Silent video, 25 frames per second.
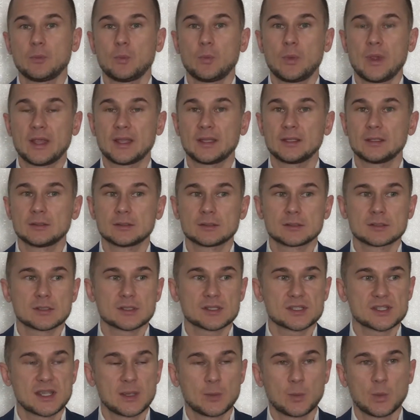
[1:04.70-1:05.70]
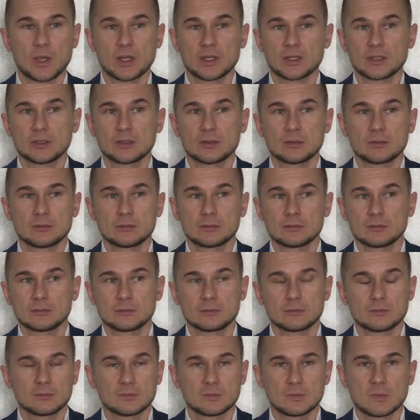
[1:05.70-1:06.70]
when someone
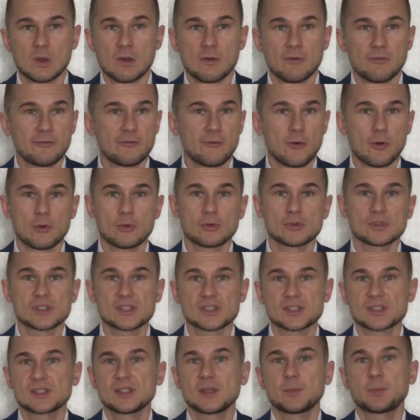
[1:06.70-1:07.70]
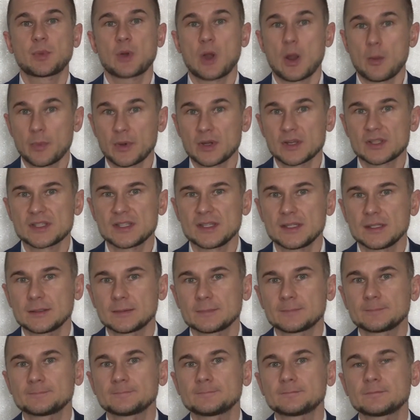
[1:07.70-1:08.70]
phones the property,
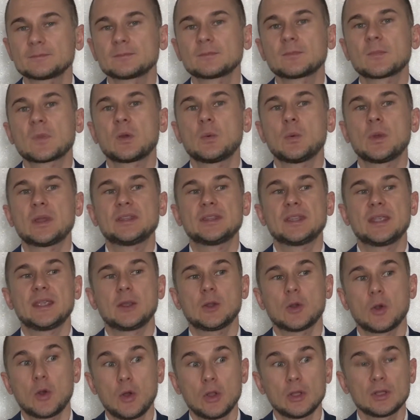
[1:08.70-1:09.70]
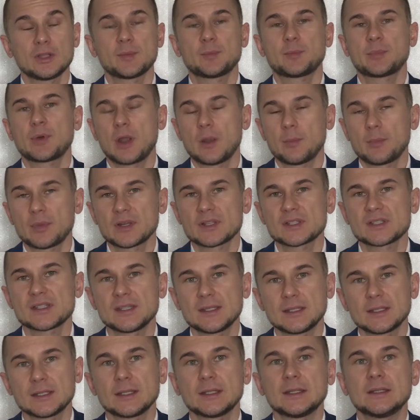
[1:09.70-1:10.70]
when they call the property,
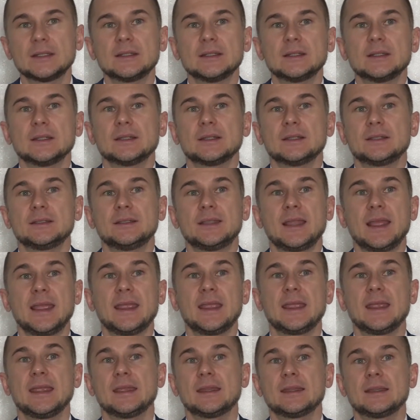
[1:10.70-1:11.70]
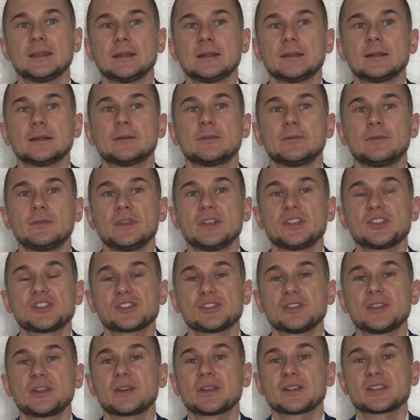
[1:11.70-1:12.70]
they reach
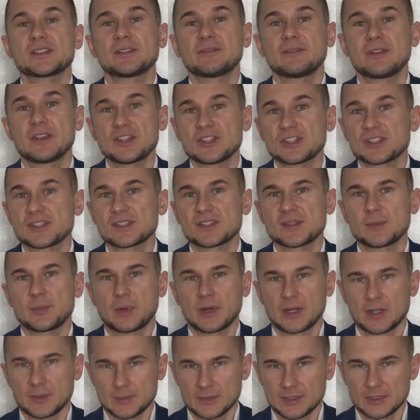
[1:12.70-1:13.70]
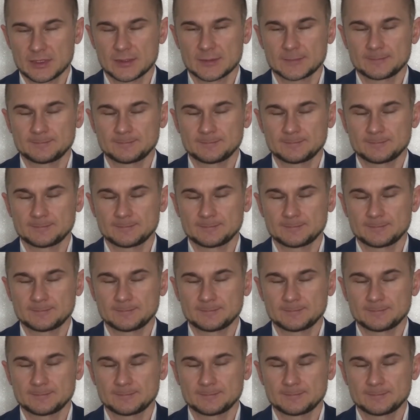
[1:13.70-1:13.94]
the reservations department.